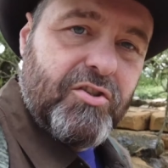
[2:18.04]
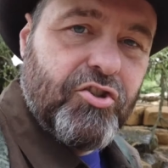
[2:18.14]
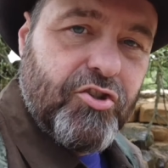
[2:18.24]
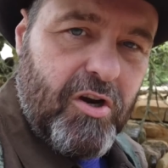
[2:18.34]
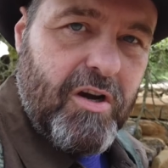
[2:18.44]

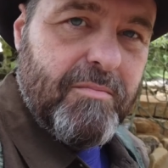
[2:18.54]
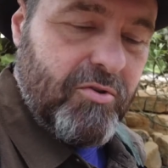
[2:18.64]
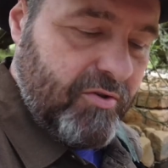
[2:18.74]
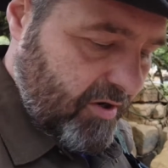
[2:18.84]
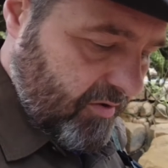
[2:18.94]
shot I'm
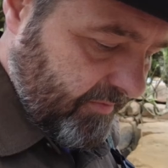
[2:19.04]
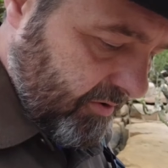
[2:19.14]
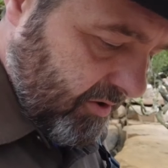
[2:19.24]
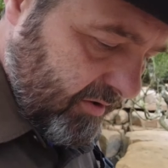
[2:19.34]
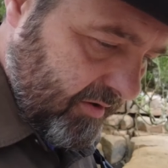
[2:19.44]
going to go for.
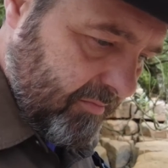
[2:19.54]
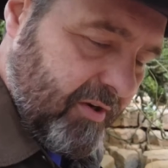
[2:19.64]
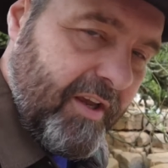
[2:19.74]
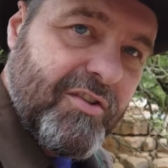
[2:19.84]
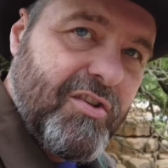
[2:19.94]
I'm going to
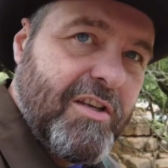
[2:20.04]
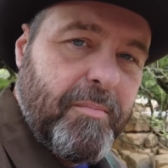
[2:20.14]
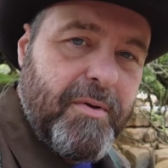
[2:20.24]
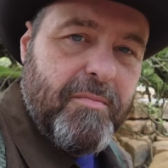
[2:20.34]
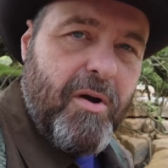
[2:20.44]
get set up
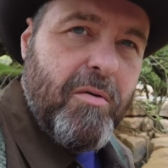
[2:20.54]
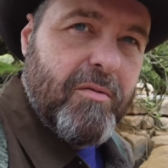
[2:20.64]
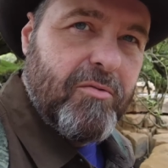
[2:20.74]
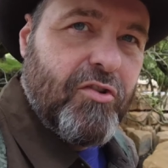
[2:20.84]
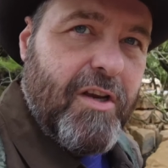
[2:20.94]
in a moment. I'm
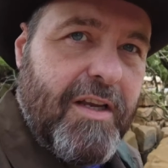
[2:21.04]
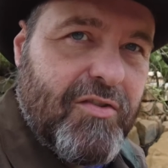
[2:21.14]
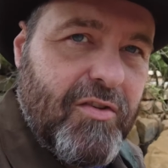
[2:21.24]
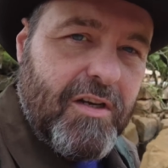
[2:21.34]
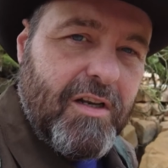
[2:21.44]
going to try and get
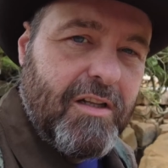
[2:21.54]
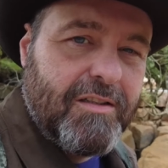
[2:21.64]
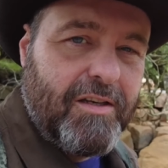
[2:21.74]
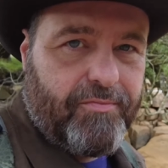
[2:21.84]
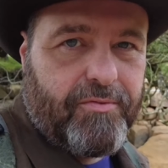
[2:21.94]
something a little
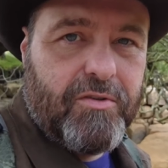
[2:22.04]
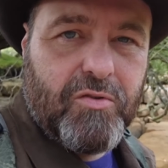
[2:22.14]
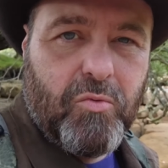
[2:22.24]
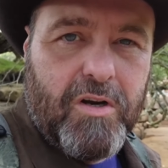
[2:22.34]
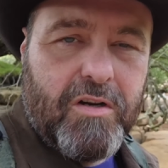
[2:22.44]
different
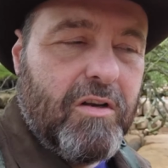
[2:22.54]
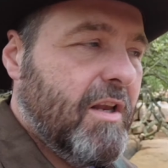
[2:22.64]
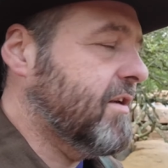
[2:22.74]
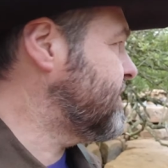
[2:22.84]
to what I got last